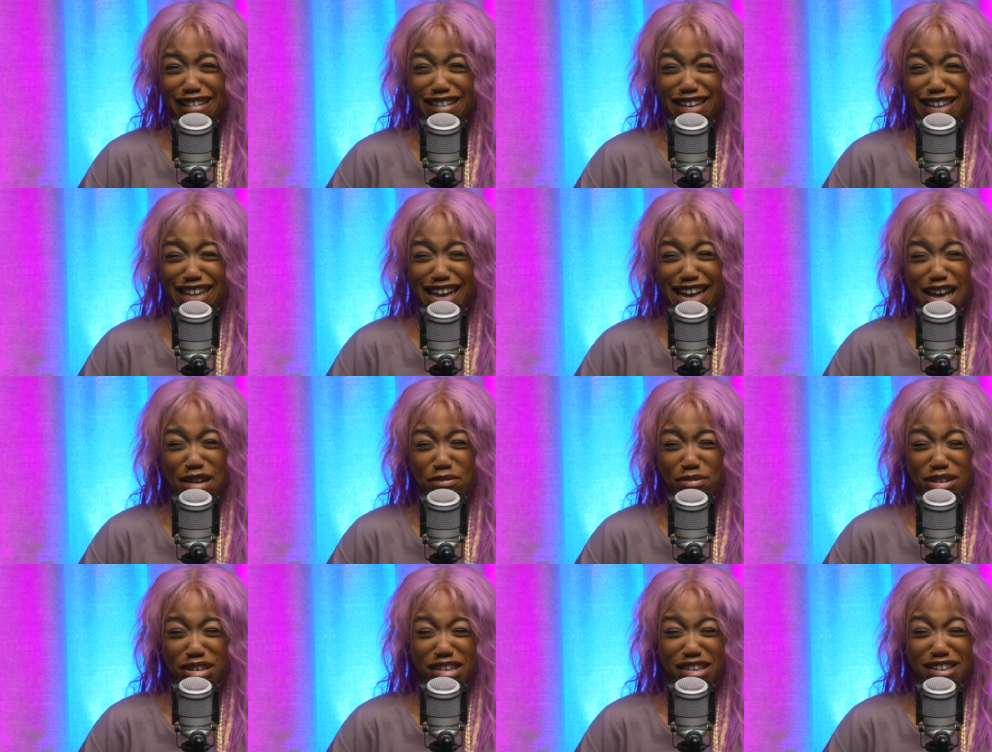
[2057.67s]
Don't let that
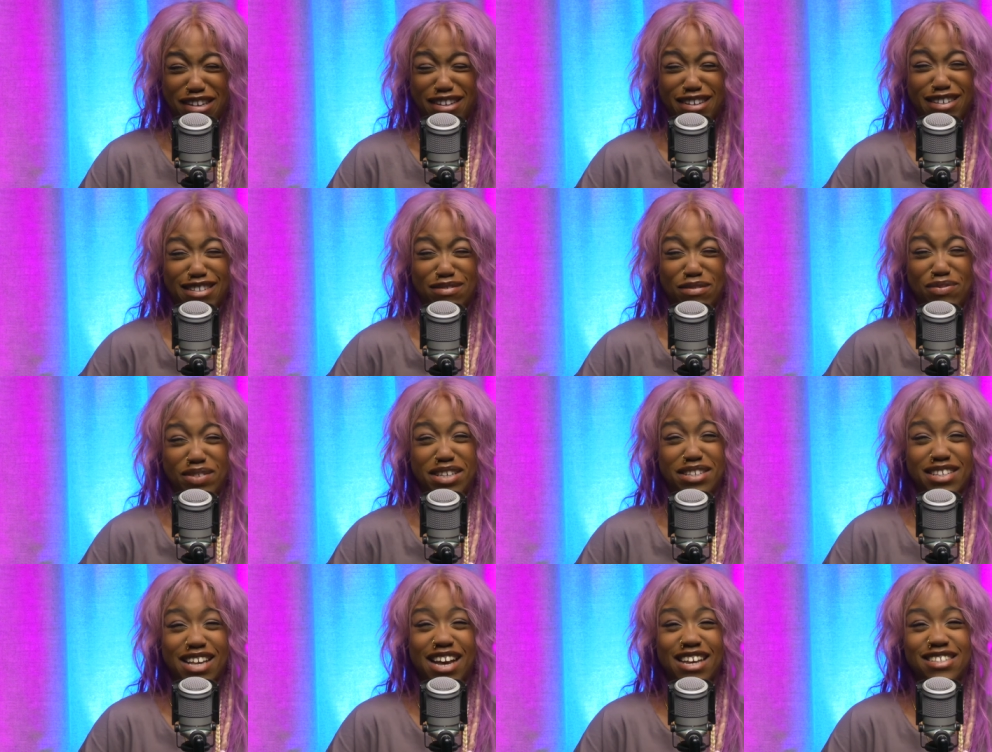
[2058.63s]
happen. Because with these
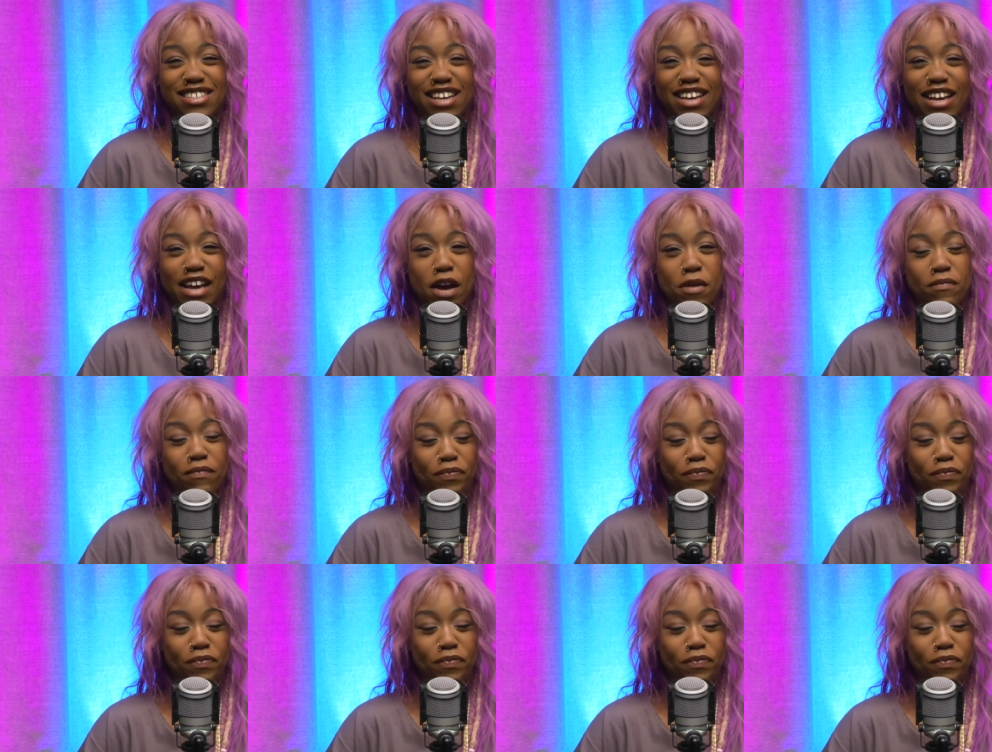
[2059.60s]
guys, yeah,